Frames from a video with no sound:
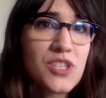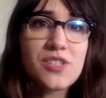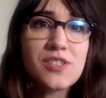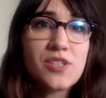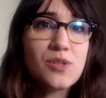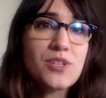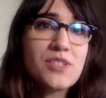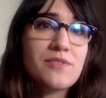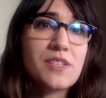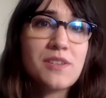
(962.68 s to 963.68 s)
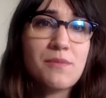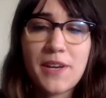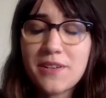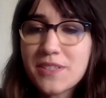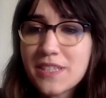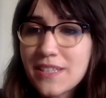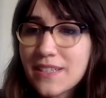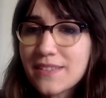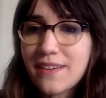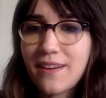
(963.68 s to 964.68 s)
which is the source of the
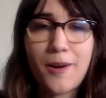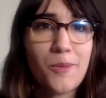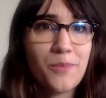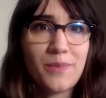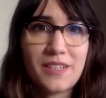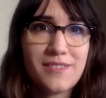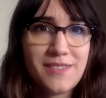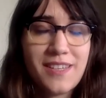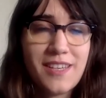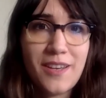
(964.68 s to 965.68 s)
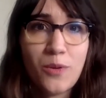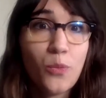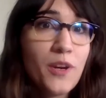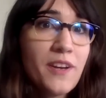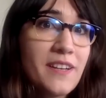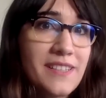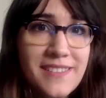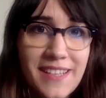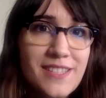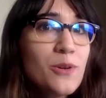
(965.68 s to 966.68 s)
symbiosis. Let's see what it is,
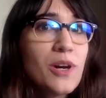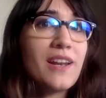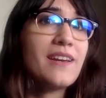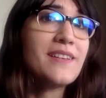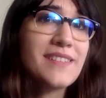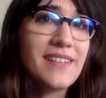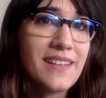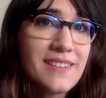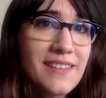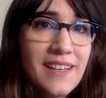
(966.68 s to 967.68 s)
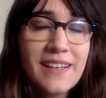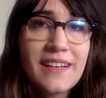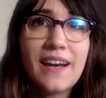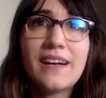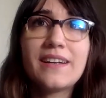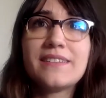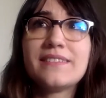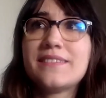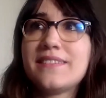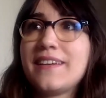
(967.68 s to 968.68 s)
just localizing it.
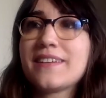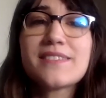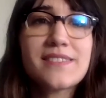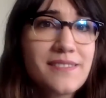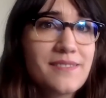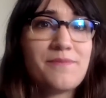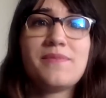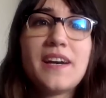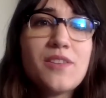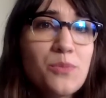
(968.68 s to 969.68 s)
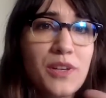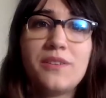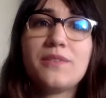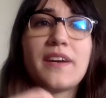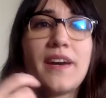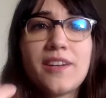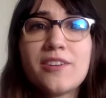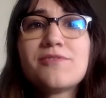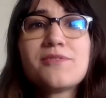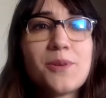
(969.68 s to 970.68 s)
And like that way you kind
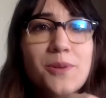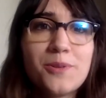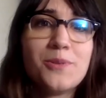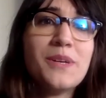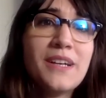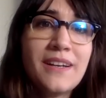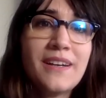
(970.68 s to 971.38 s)
of go